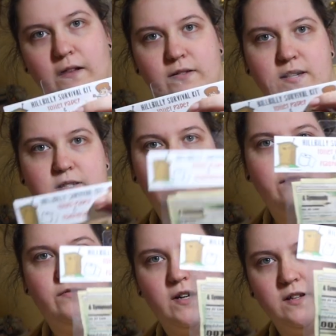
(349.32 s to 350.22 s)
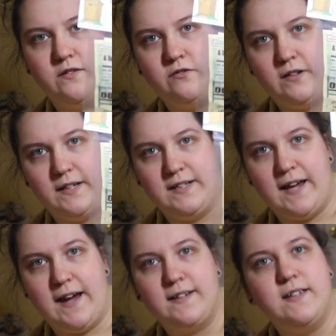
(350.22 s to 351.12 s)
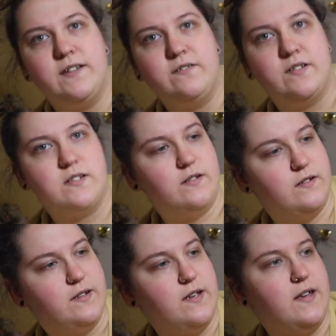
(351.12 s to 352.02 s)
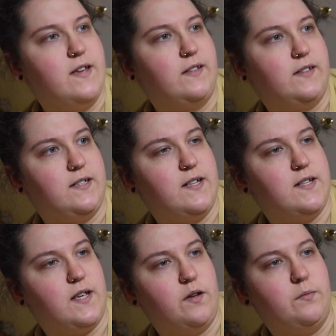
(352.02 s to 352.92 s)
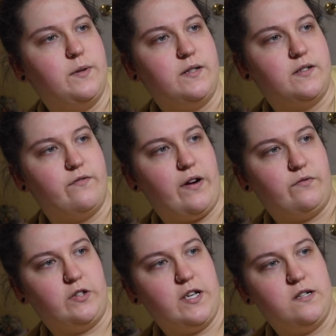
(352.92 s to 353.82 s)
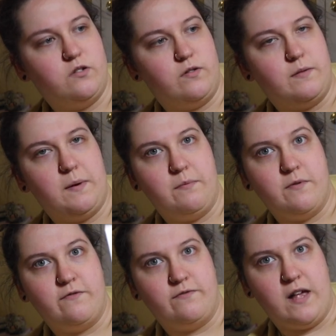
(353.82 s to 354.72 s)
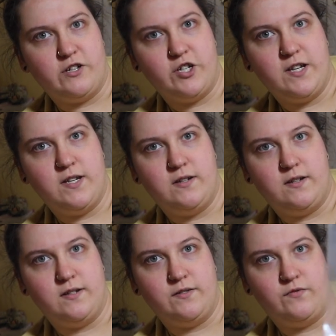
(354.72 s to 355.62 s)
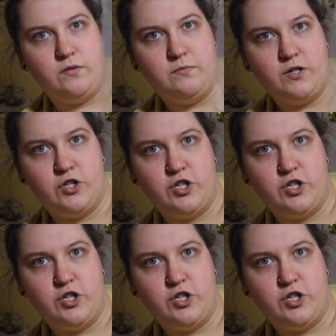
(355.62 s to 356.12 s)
these funny little like gag gifts. This is a hillbilly survival kit, toilet paper and flashlight. It's a phone book